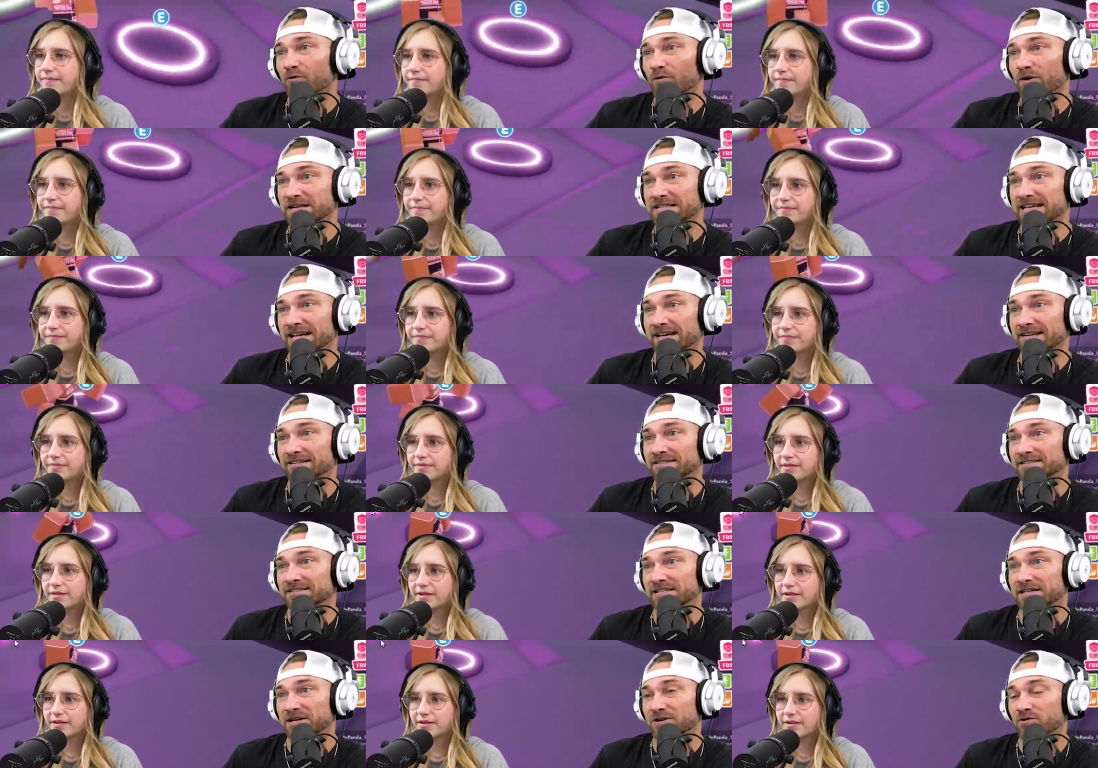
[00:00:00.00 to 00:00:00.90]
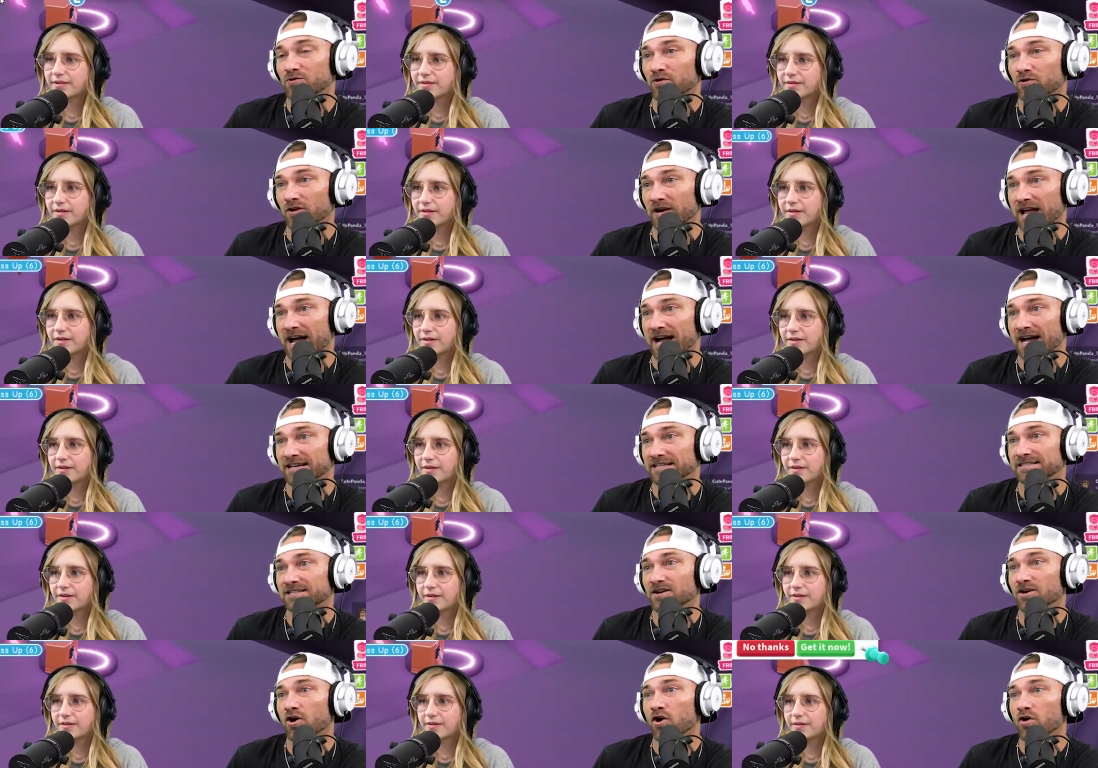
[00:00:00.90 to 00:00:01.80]
Speaker 1: ridiculously cool,
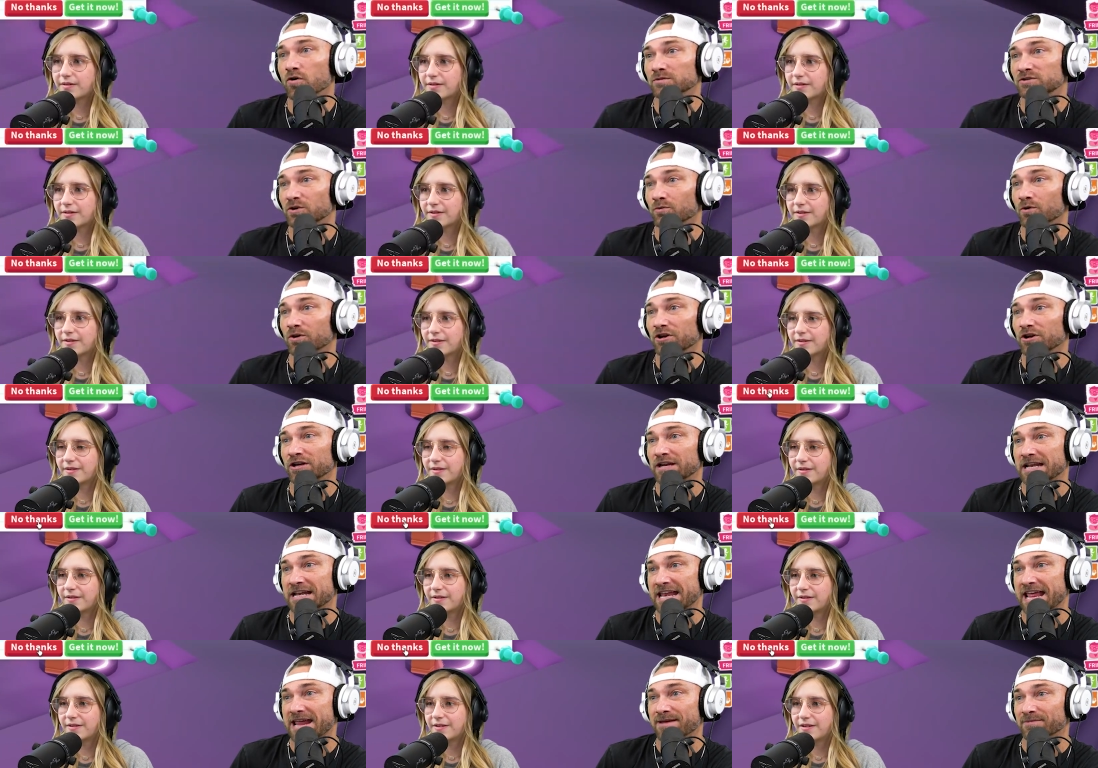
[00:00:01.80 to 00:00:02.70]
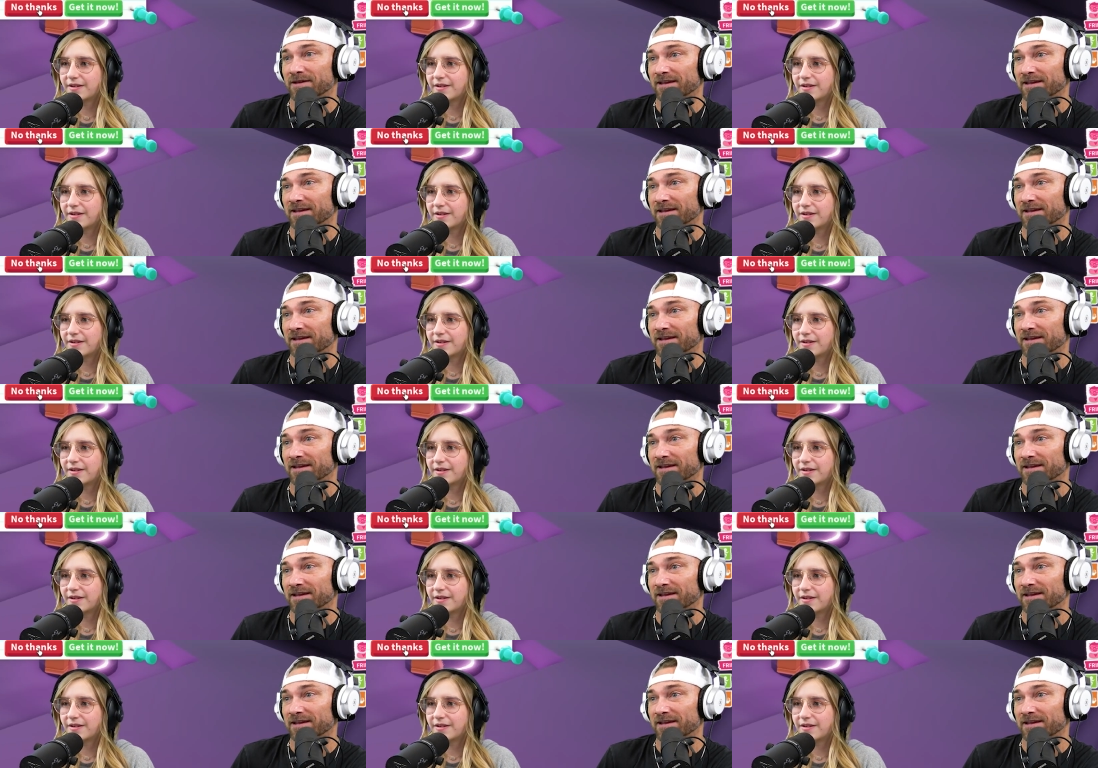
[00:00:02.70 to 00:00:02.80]
guys. OMG, what are you going to name